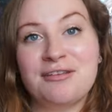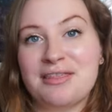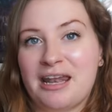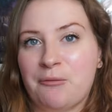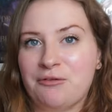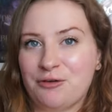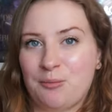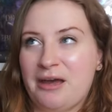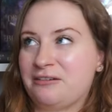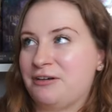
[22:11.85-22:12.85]
and then I would feel
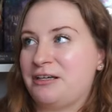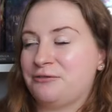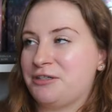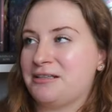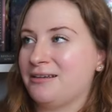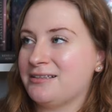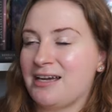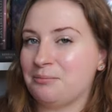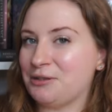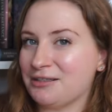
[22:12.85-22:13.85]
bad if I didn't read like
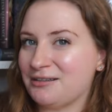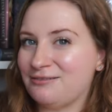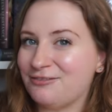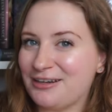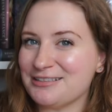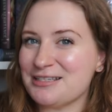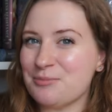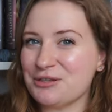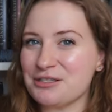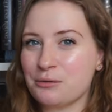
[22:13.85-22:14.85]
10 million fantasy
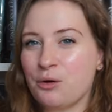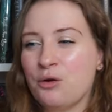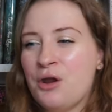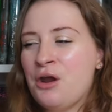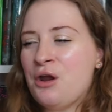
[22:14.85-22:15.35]
books in a row.